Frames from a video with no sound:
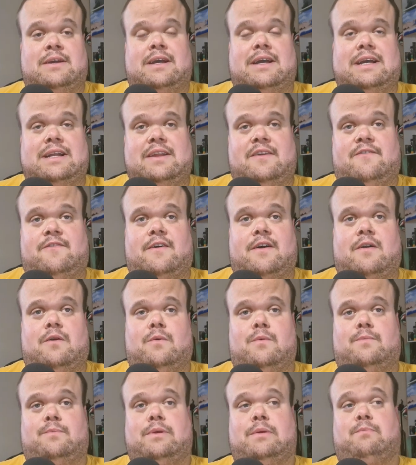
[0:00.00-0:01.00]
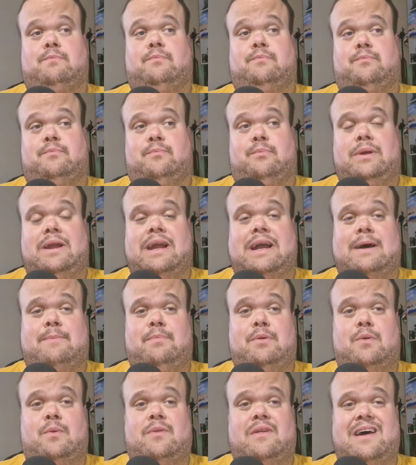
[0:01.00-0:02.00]
Andy Farrell will be
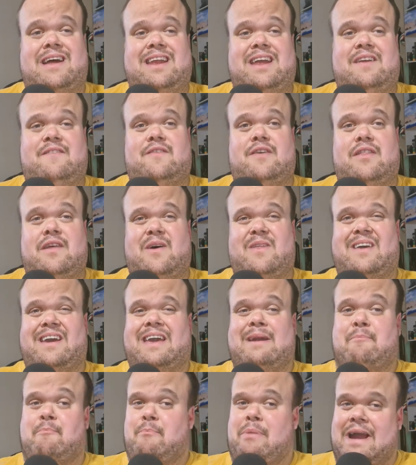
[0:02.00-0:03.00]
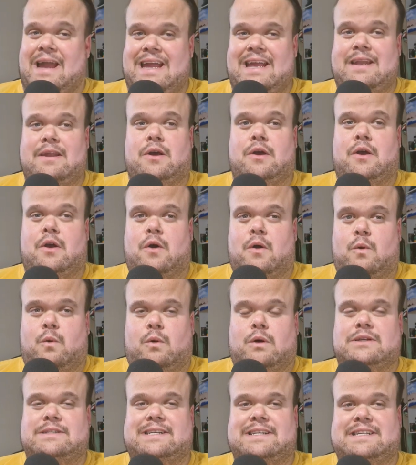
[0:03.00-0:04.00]
happy with that, even though the campaign
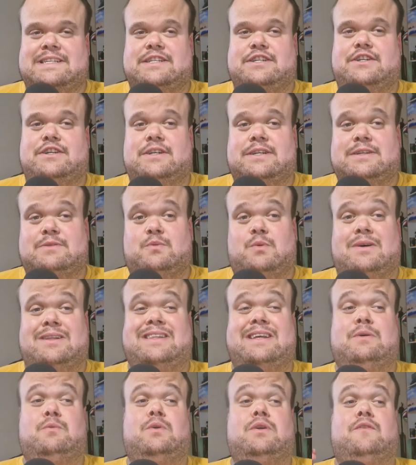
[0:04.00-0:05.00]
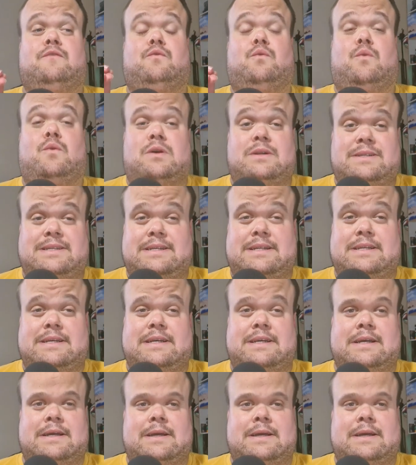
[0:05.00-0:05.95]
wasn't as good as what they would have wanted.